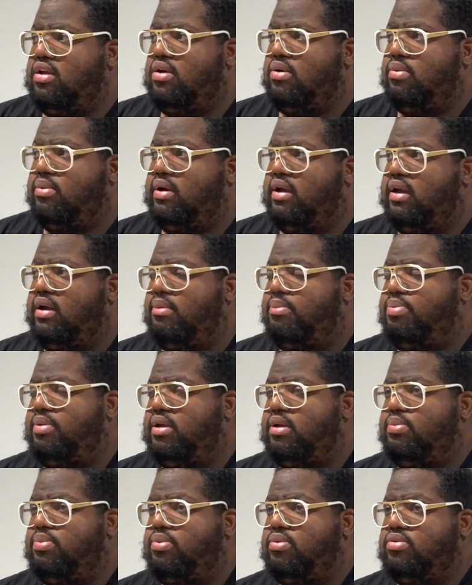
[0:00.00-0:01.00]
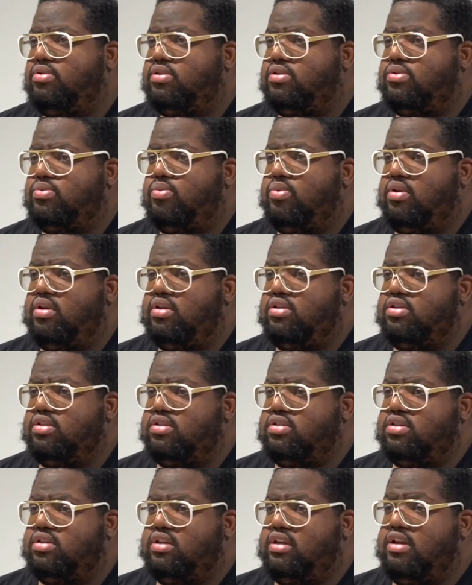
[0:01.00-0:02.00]
where people just want to
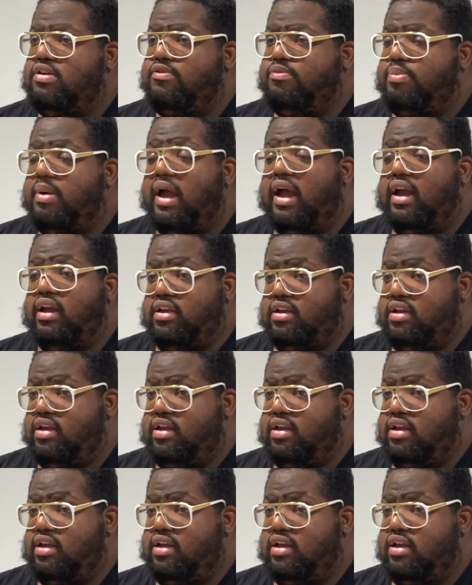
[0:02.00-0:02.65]
just give back.